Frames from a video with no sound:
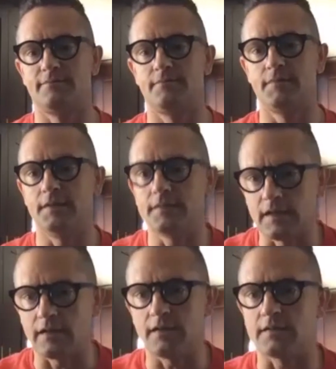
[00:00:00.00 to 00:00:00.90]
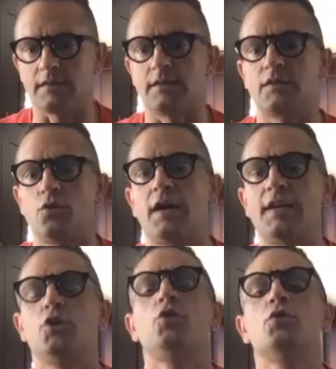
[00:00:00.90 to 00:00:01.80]
No, it's like, it's you're
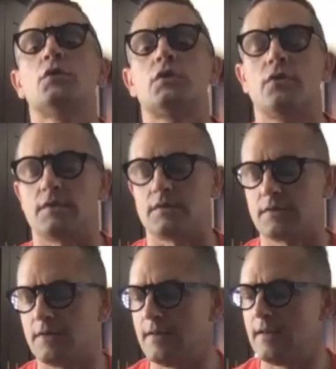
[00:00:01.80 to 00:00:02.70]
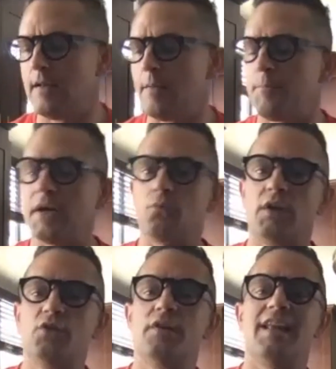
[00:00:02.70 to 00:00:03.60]
getting used to this. But when
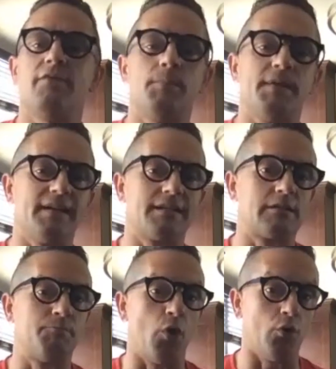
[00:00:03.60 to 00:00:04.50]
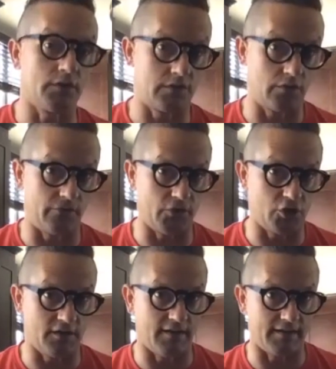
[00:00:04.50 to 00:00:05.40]
you've never been exposed to Vichy
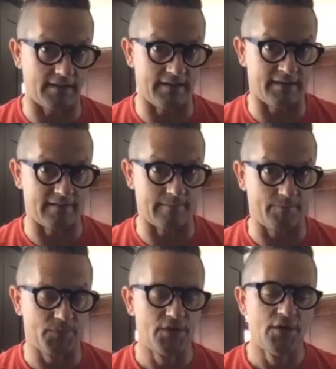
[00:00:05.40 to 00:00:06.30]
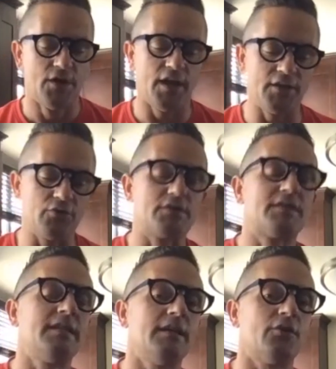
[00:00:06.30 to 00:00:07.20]
Catalan and you
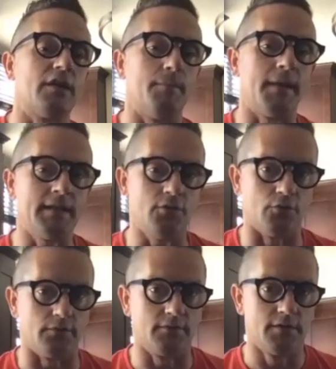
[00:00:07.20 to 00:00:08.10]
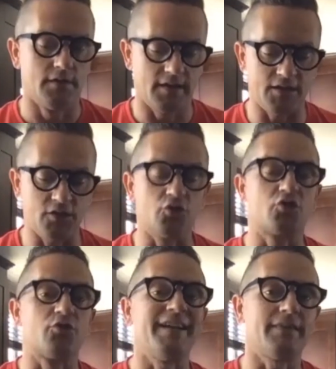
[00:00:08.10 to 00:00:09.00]
see it on a menu and you
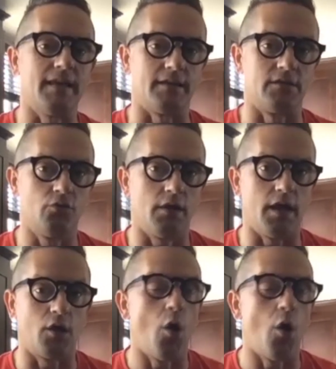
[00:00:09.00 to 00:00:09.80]
drink that, you're like,